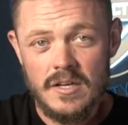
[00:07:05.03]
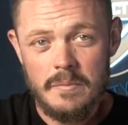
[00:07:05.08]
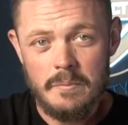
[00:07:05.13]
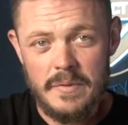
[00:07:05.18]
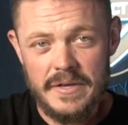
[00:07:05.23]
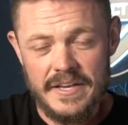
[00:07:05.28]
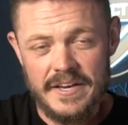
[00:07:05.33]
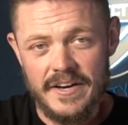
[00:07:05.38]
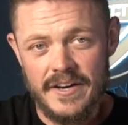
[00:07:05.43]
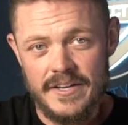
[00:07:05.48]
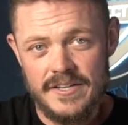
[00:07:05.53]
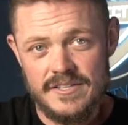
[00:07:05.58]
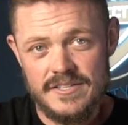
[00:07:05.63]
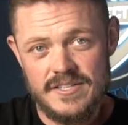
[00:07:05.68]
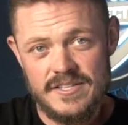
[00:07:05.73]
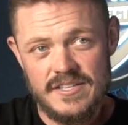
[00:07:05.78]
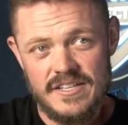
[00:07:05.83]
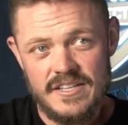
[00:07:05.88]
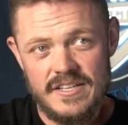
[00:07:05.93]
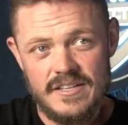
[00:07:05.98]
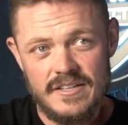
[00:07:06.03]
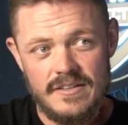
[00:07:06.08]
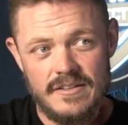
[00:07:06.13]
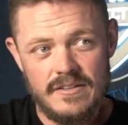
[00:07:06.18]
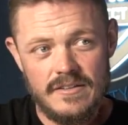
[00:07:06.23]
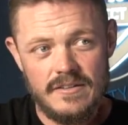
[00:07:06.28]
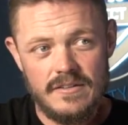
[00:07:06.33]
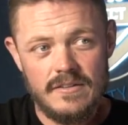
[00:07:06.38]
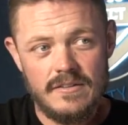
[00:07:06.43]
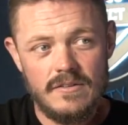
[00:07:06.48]
Because
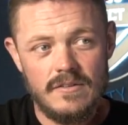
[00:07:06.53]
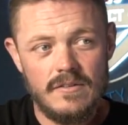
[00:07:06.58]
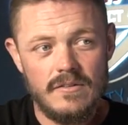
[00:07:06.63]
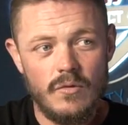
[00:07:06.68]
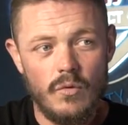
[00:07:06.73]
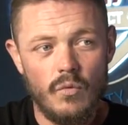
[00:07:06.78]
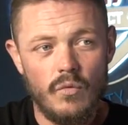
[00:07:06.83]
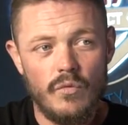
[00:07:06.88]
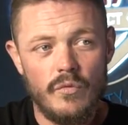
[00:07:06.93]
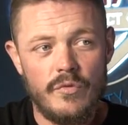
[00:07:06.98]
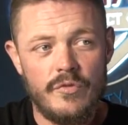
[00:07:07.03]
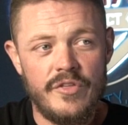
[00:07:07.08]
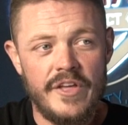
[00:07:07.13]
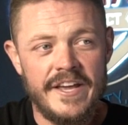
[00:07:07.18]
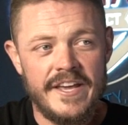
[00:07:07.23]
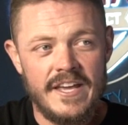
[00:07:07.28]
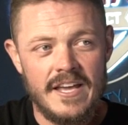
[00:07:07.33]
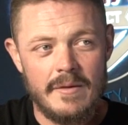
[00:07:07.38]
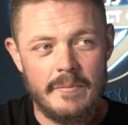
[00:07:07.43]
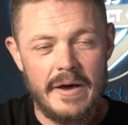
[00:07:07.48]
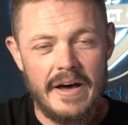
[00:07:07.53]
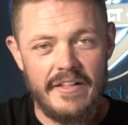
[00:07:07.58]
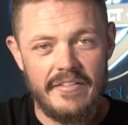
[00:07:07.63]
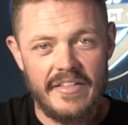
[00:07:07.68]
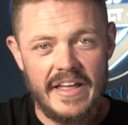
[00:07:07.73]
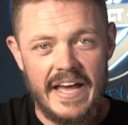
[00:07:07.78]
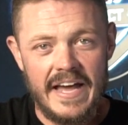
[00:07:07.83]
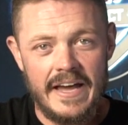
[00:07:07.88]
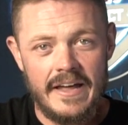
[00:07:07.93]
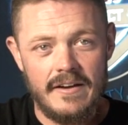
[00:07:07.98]
thinking about
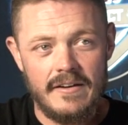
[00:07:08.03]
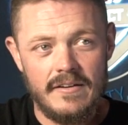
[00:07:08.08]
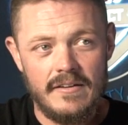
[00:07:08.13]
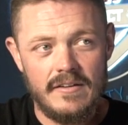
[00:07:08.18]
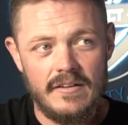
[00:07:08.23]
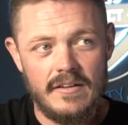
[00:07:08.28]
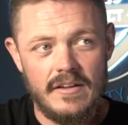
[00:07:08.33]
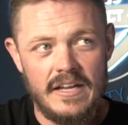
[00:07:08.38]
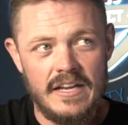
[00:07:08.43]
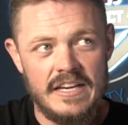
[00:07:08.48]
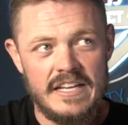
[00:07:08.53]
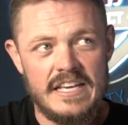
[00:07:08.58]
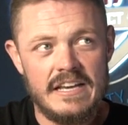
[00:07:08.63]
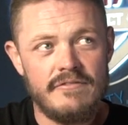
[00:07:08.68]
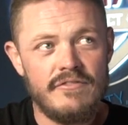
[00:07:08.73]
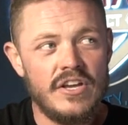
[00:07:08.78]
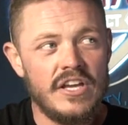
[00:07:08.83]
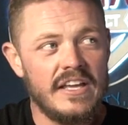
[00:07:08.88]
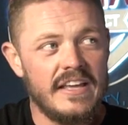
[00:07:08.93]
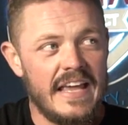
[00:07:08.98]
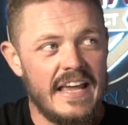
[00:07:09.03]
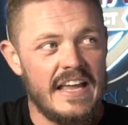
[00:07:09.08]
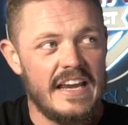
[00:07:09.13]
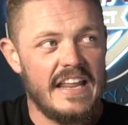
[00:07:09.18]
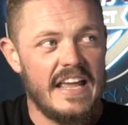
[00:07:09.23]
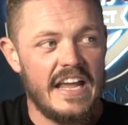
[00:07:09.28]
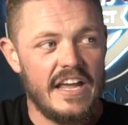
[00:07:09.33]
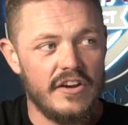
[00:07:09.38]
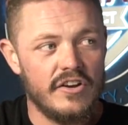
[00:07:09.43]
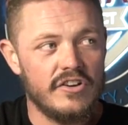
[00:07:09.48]
that and giving
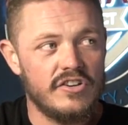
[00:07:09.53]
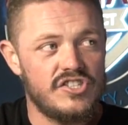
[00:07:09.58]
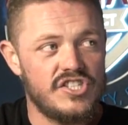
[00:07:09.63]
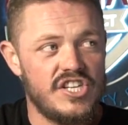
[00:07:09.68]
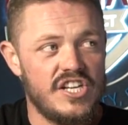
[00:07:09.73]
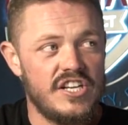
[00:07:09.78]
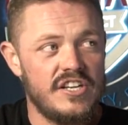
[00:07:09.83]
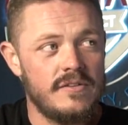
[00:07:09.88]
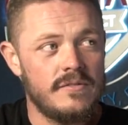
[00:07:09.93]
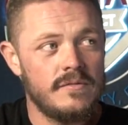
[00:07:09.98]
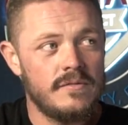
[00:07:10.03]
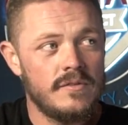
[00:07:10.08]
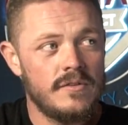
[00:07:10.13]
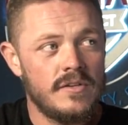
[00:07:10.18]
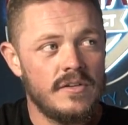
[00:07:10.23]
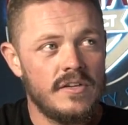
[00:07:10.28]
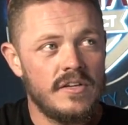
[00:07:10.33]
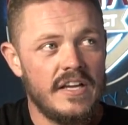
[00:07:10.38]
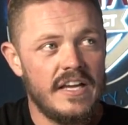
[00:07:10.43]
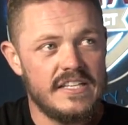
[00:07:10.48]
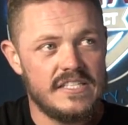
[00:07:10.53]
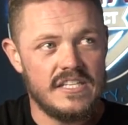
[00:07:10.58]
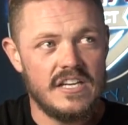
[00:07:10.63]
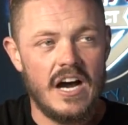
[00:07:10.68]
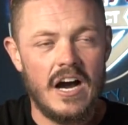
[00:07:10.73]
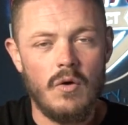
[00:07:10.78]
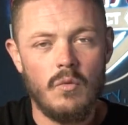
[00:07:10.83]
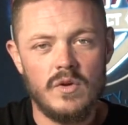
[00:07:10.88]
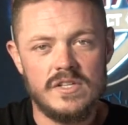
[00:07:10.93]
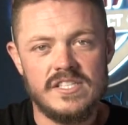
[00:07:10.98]
it energy is
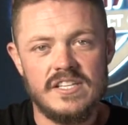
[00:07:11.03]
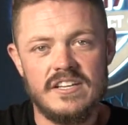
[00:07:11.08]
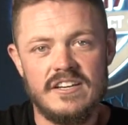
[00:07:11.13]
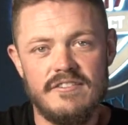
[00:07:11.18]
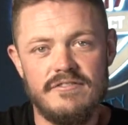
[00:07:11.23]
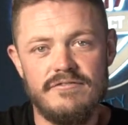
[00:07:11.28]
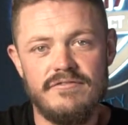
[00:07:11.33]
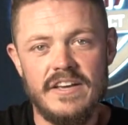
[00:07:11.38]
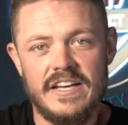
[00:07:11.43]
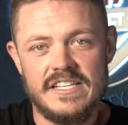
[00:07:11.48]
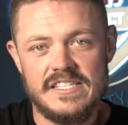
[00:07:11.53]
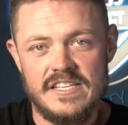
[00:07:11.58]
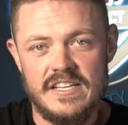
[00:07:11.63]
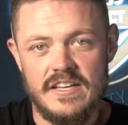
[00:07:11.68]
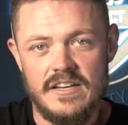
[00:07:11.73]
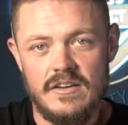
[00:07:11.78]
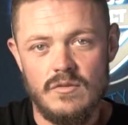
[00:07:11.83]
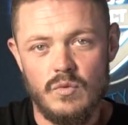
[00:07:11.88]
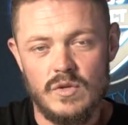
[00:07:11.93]
not what's going to fix it.